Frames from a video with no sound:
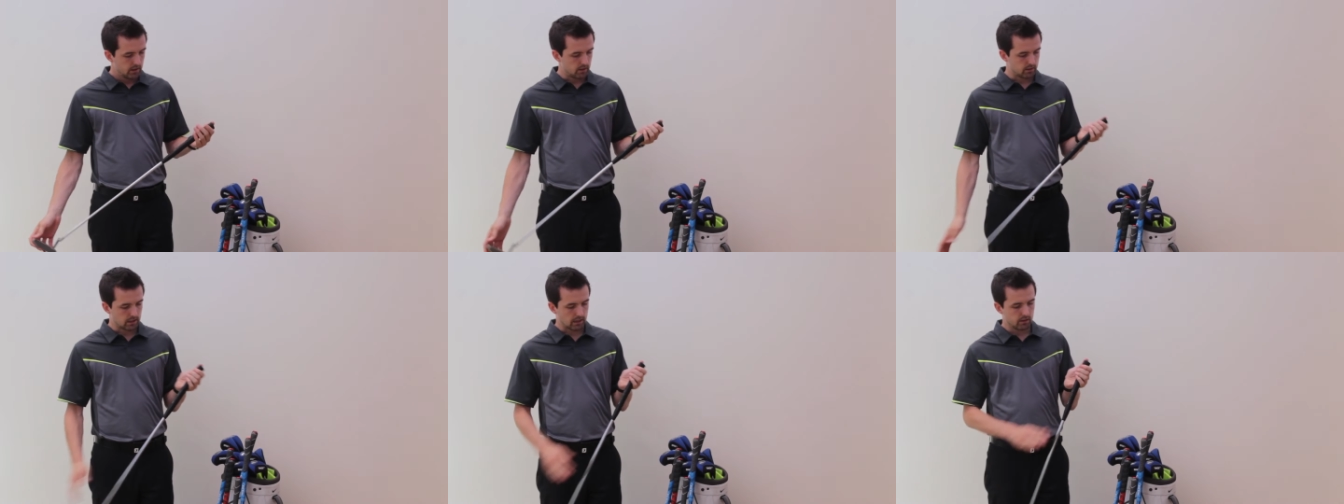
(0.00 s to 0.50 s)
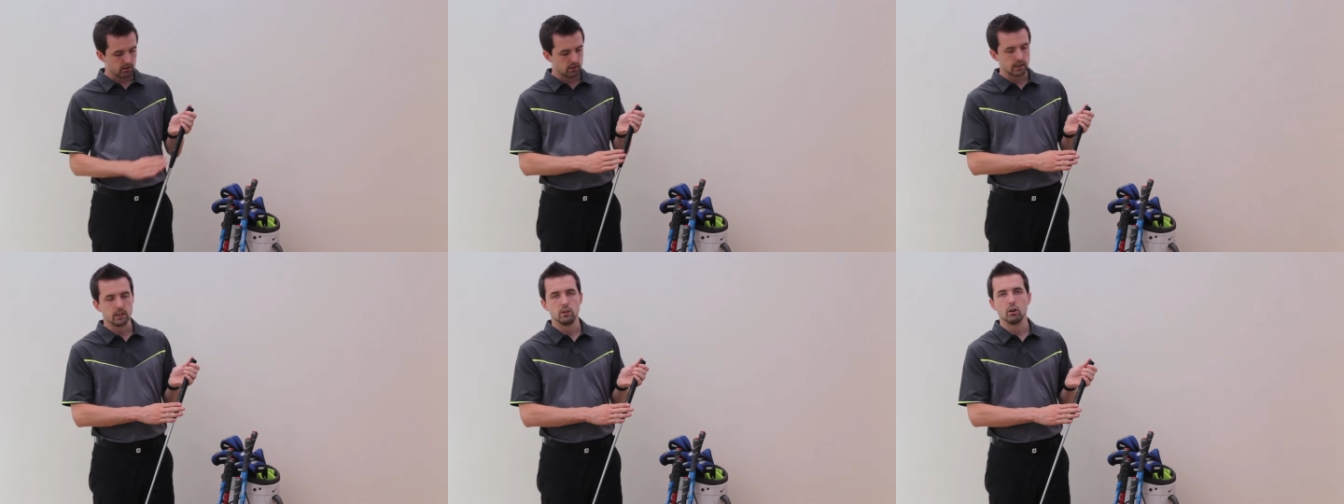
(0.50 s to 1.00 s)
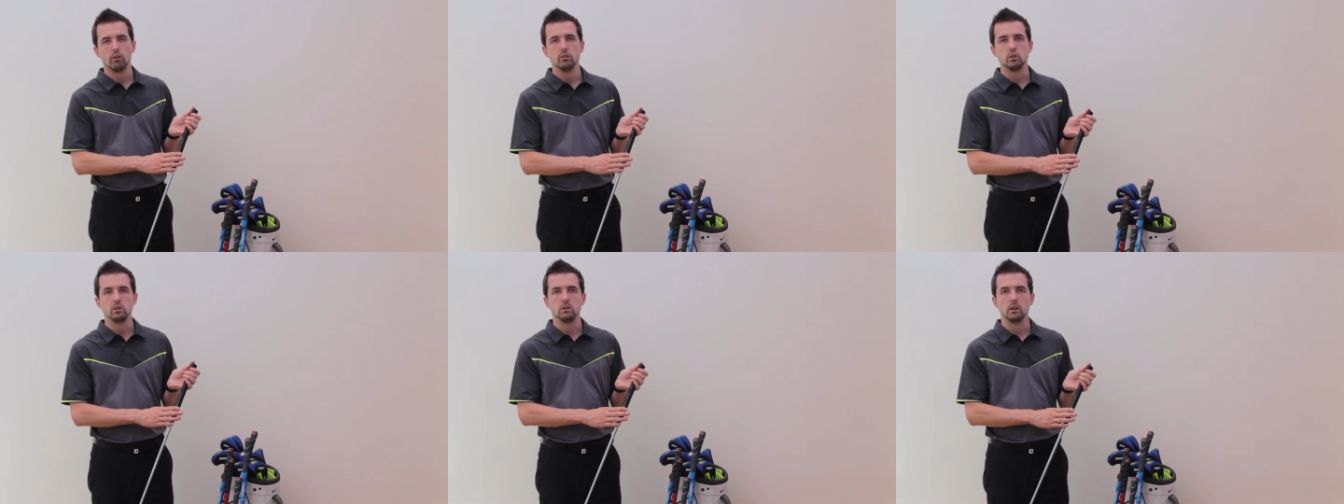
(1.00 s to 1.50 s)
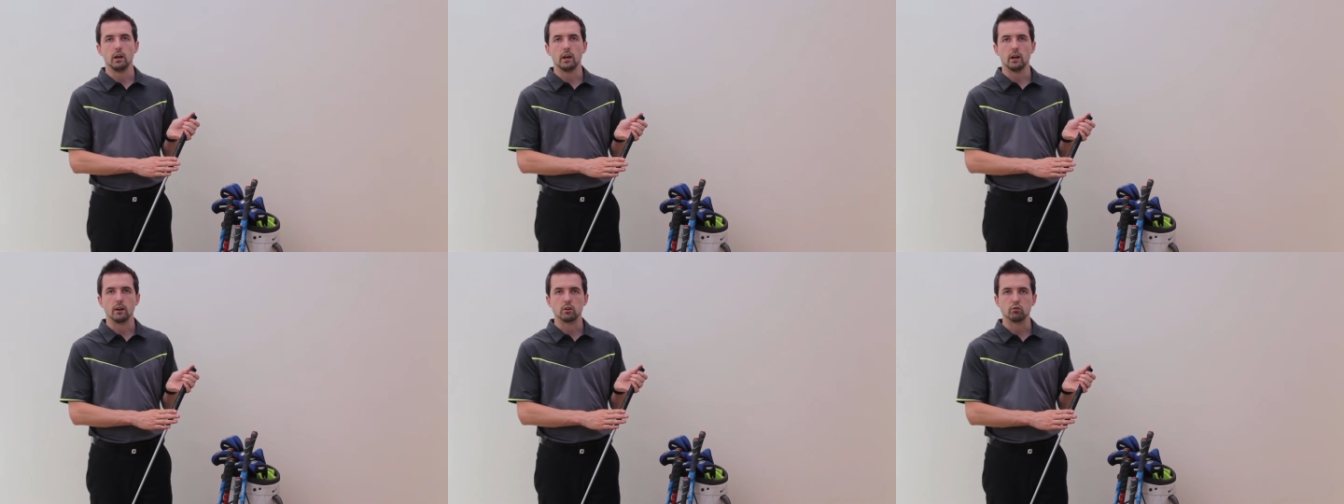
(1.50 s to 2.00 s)
The standard Nike Origin
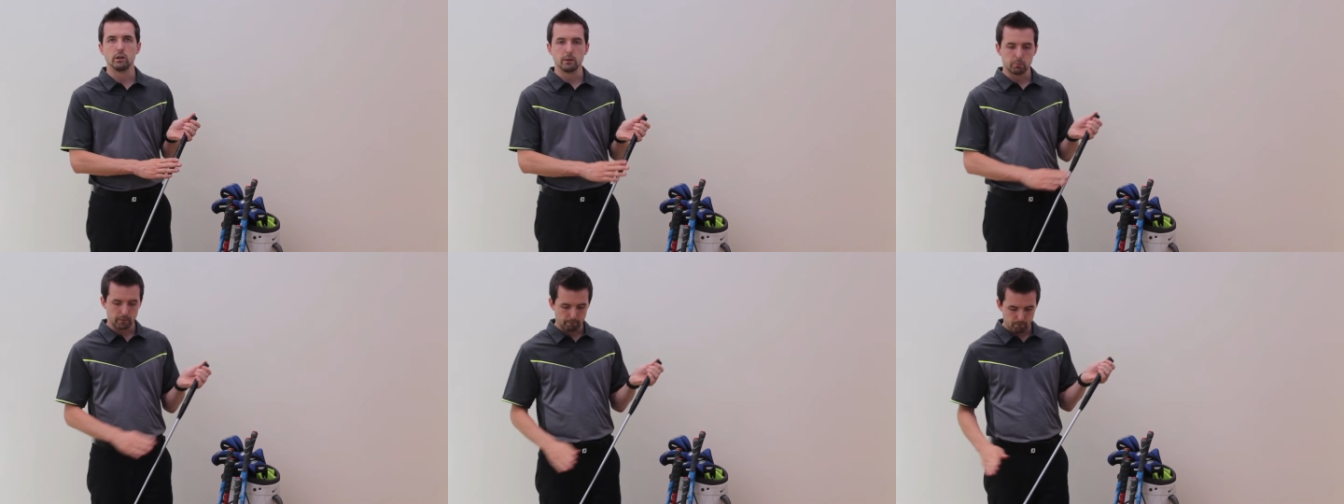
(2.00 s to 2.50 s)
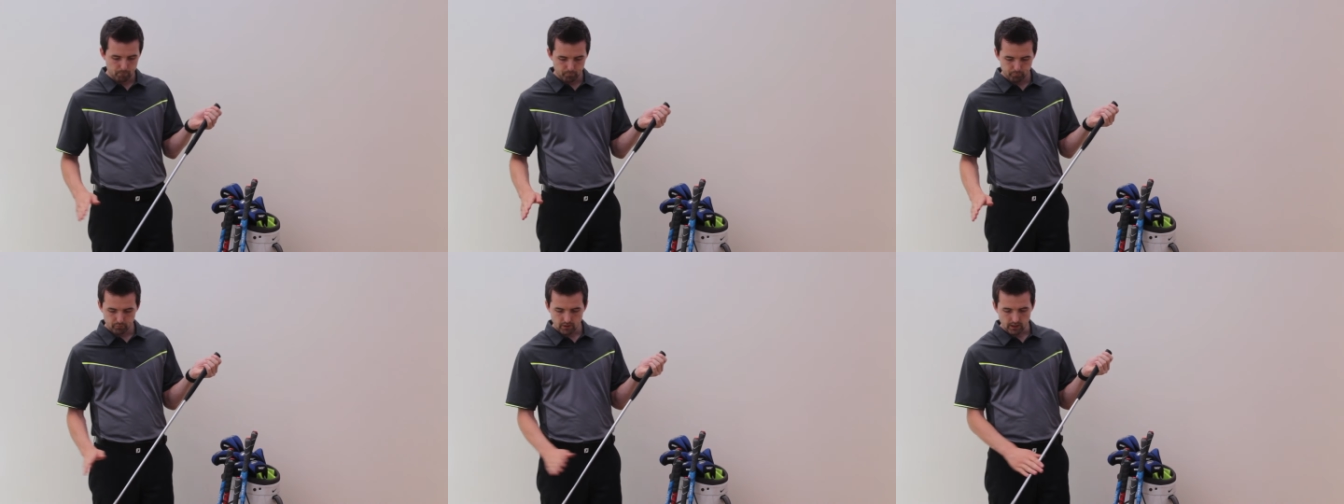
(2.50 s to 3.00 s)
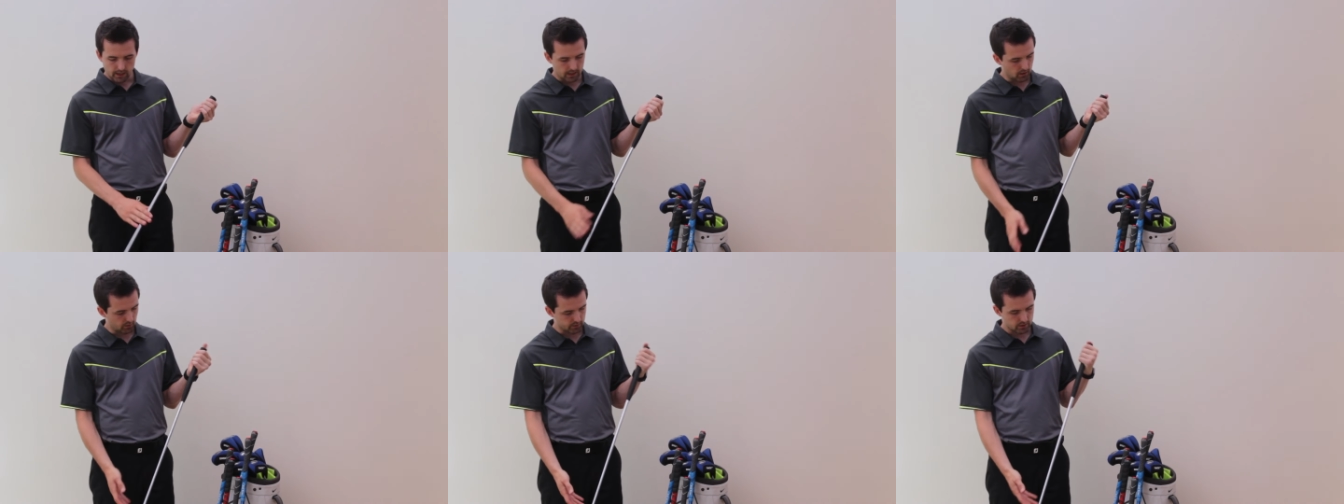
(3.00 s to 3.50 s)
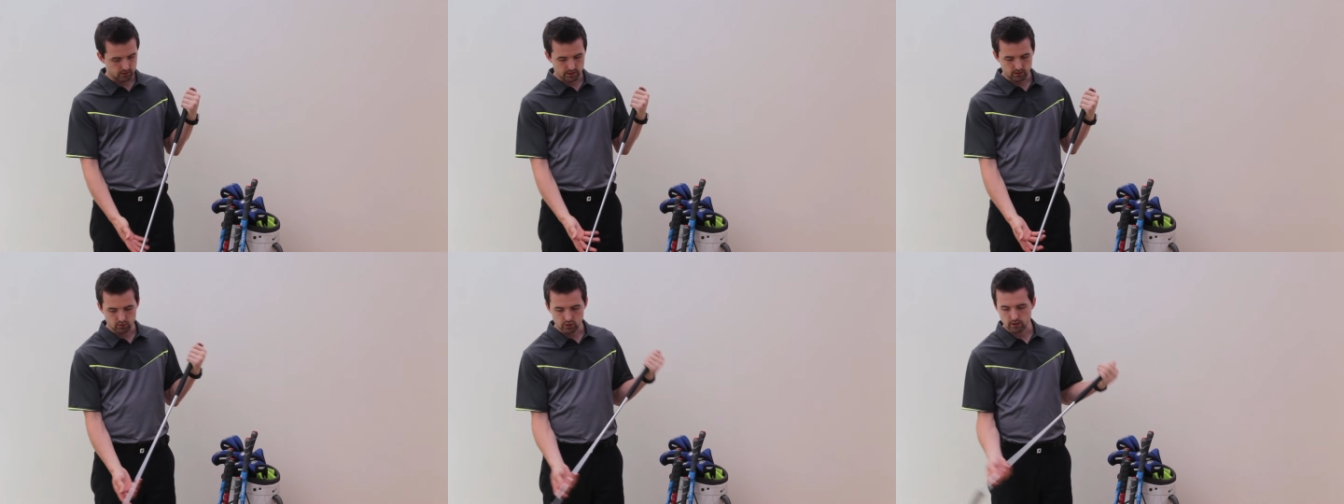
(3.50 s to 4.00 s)
uh, grip, and obviously
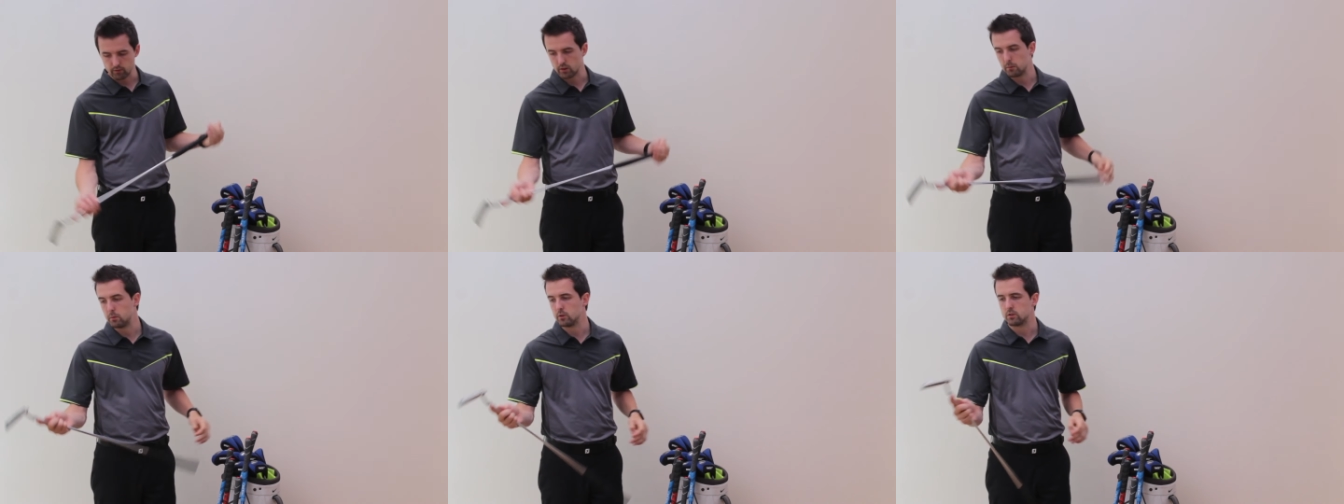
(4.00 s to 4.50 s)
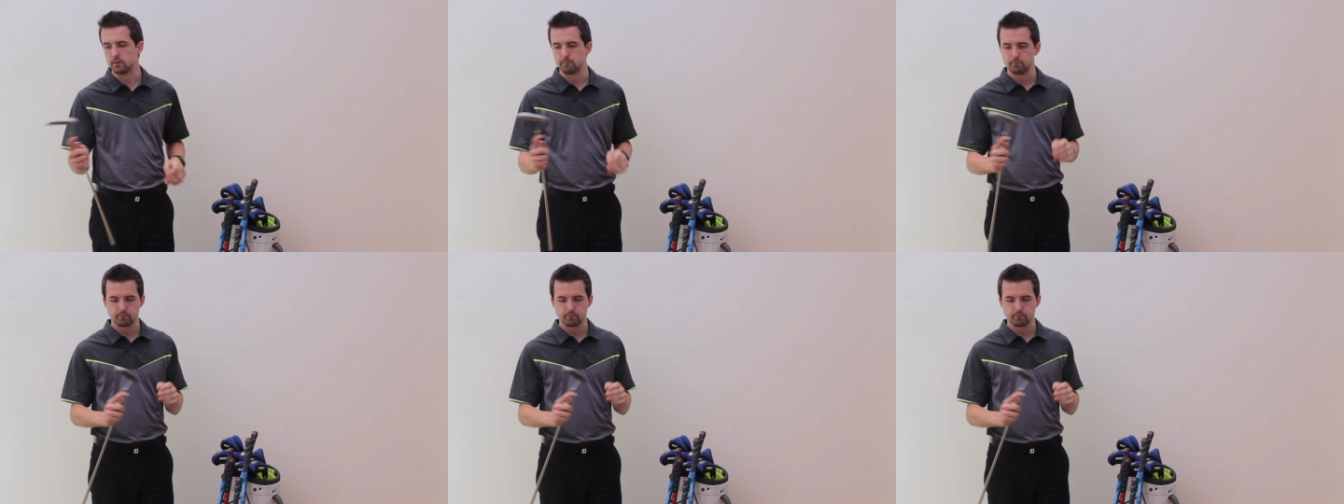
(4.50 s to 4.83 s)
standard shaft for the putter.